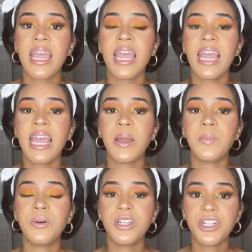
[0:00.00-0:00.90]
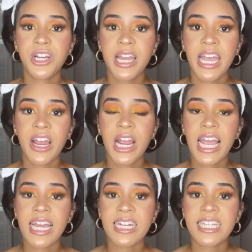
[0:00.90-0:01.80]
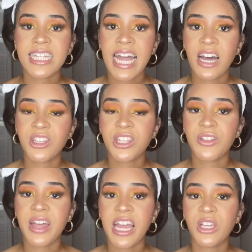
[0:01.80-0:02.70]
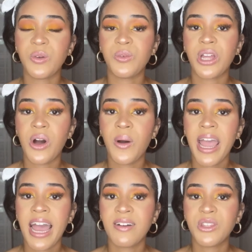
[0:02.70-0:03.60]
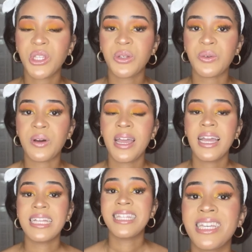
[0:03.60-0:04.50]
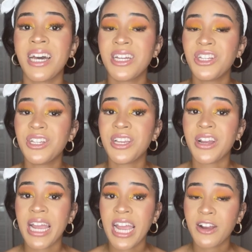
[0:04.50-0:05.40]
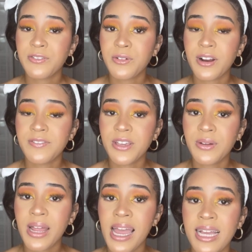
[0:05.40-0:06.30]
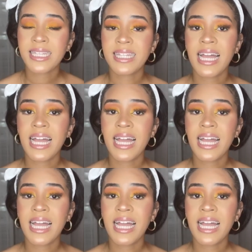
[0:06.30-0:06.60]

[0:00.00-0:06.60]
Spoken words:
It puts your hair in a style so that you don't have to touch your hair for a few days.